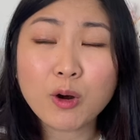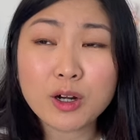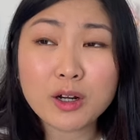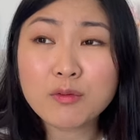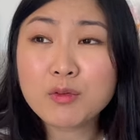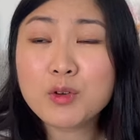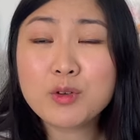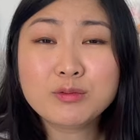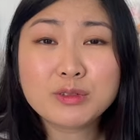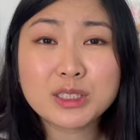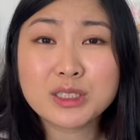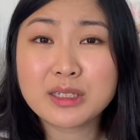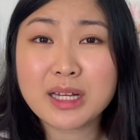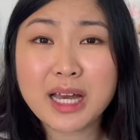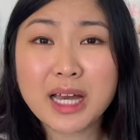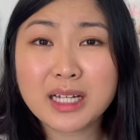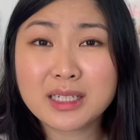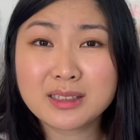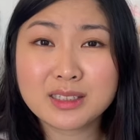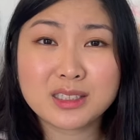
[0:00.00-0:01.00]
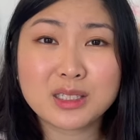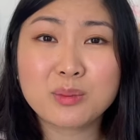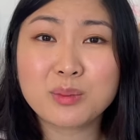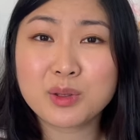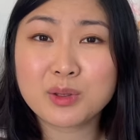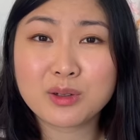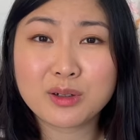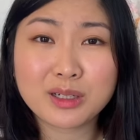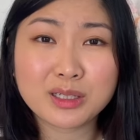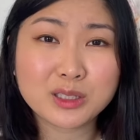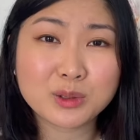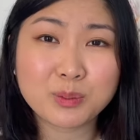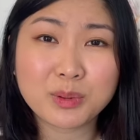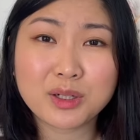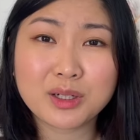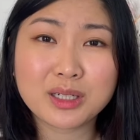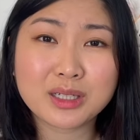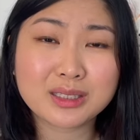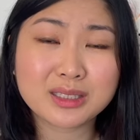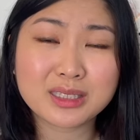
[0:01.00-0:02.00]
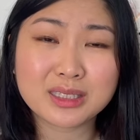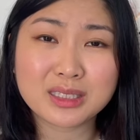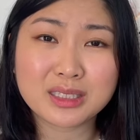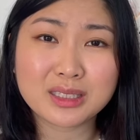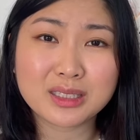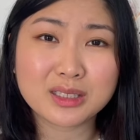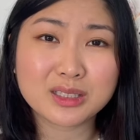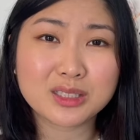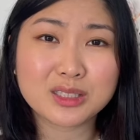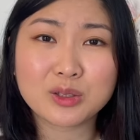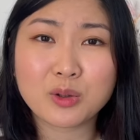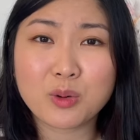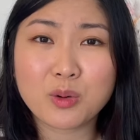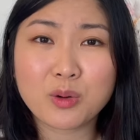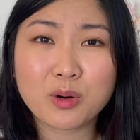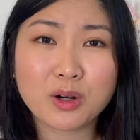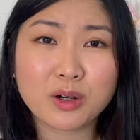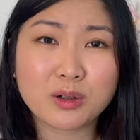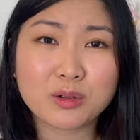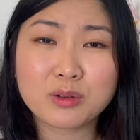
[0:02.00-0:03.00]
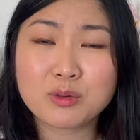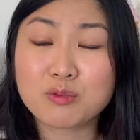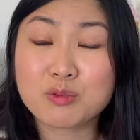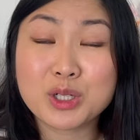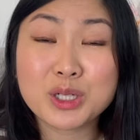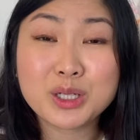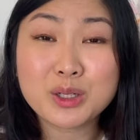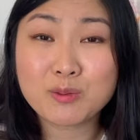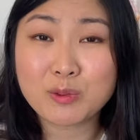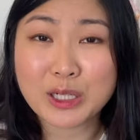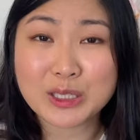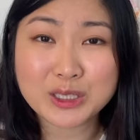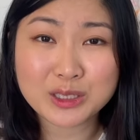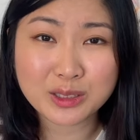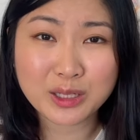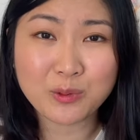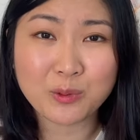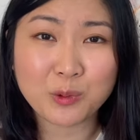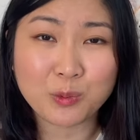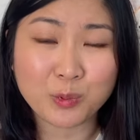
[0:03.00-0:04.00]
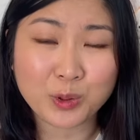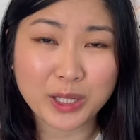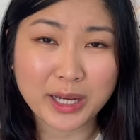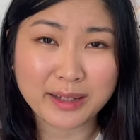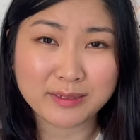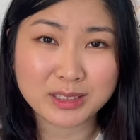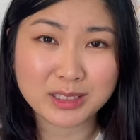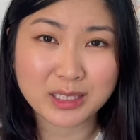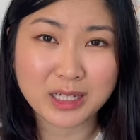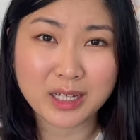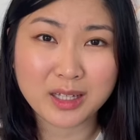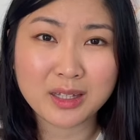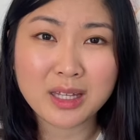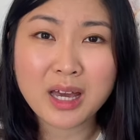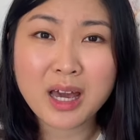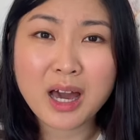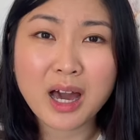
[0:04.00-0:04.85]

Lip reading: if you've just had similar experiences or really resonate with what I've said,